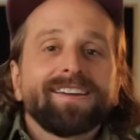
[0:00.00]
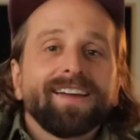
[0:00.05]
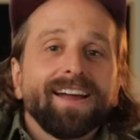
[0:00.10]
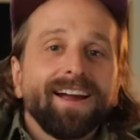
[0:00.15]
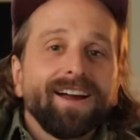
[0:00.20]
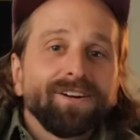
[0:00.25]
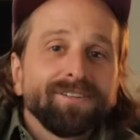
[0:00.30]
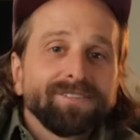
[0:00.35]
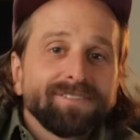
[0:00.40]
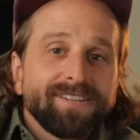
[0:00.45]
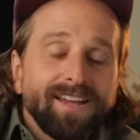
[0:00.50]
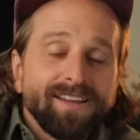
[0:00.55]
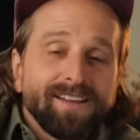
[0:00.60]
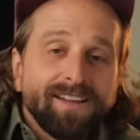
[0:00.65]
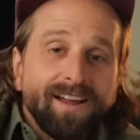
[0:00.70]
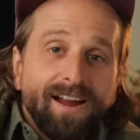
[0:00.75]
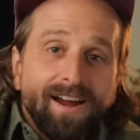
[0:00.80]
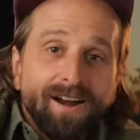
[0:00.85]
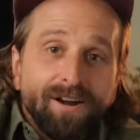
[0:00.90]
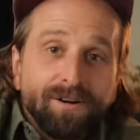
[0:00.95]
care, take
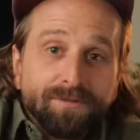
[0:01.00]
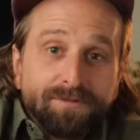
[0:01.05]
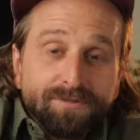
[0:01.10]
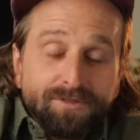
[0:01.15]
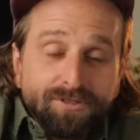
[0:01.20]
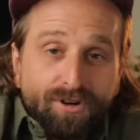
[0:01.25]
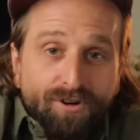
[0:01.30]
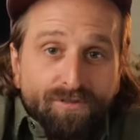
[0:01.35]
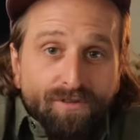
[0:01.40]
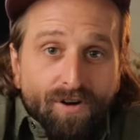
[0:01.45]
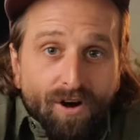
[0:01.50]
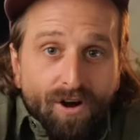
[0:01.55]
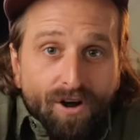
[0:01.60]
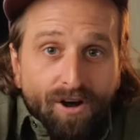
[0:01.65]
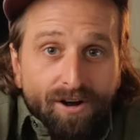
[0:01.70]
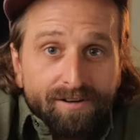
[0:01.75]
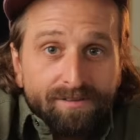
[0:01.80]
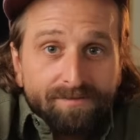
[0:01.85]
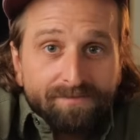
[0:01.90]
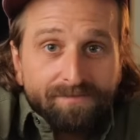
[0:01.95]
care, serve
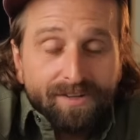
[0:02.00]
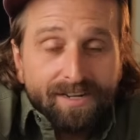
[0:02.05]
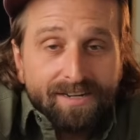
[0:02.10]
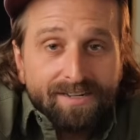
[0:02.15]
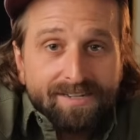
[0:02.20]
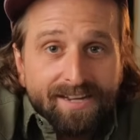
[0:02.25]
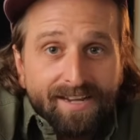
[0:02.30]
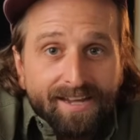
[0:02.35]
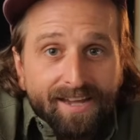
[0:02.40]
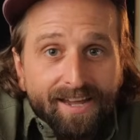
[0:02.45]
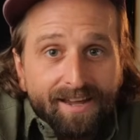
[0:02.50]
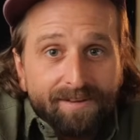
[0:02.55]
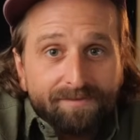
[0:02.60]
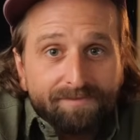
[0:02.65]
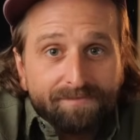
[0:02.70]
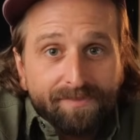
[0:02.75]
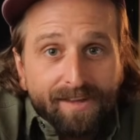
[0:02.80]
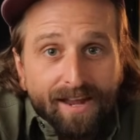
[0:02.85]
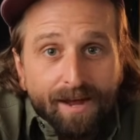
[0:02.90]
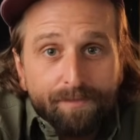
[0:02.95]
hard, and dig in.
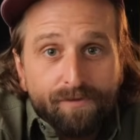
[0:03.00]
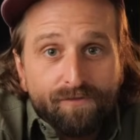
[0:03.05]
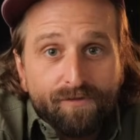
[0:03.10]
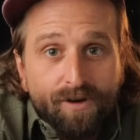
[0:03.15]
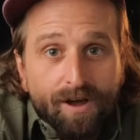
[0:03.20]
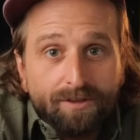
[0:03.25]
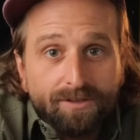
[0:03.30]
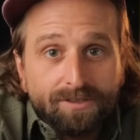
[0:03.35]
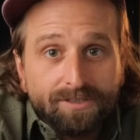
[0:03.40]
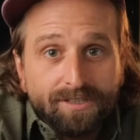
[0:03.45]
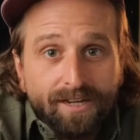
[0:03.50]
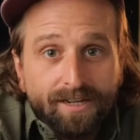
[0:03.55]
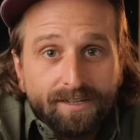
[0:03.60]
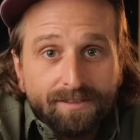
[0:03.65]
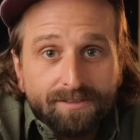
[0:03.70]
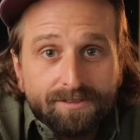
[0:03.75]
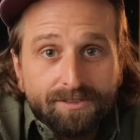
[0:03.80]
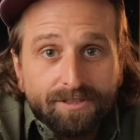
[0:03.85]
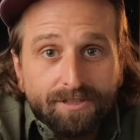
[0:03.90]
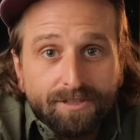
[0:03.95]
Happy Father's
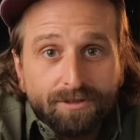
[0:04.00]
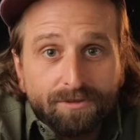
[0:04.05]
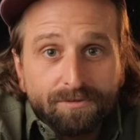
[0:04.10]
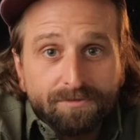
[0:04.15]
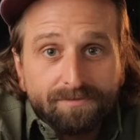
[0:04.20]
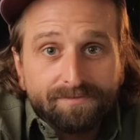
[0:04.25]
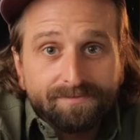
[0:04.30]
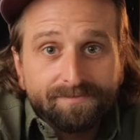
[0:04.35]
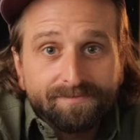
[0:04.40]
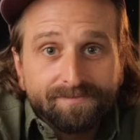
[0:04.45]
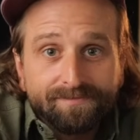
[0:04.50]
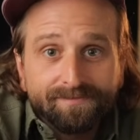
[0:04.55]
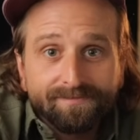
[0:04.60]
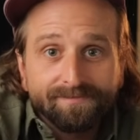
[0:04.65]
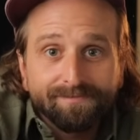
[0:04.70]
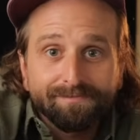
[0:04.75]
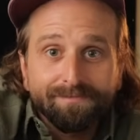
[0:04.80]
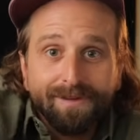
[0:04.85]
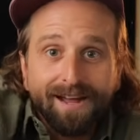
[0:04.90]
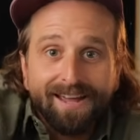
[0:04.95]
Day to you.
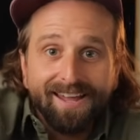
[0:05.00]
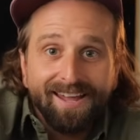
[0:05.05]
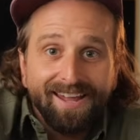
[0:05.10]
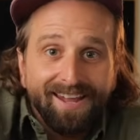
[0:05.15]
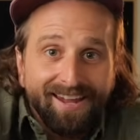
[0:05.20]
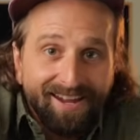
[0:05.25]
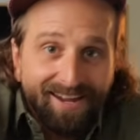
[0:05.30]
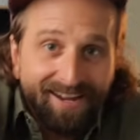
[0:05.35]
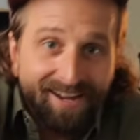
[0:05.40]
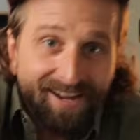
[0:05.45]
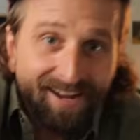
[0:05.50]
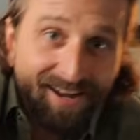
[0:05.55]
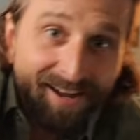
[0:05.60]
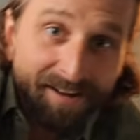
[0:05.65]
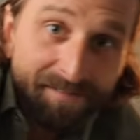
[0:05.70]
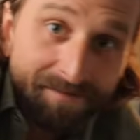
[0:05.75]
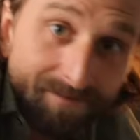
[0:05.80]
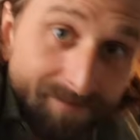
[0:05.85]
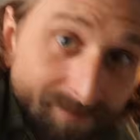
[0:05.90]
Bye.